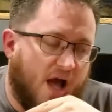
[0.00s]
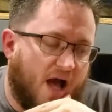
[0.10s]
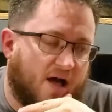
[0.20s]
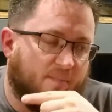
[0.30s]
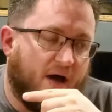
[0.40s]

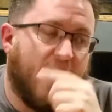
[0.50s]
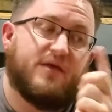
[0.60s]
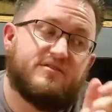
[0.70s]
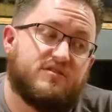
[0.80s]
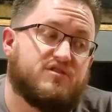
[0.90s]

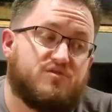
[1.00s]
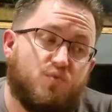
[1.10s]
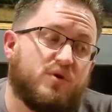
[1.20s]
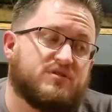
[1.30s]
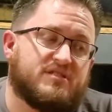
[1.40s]
I
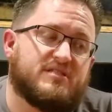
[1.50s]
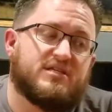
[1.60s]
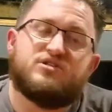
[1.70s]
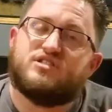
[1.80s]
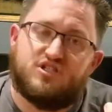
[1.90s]
will
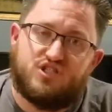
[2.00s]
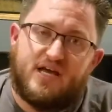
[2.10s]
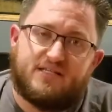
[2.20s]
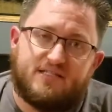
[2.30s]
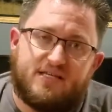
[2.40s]
still
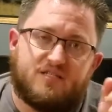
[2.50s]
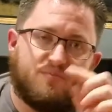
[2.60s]
suggest this,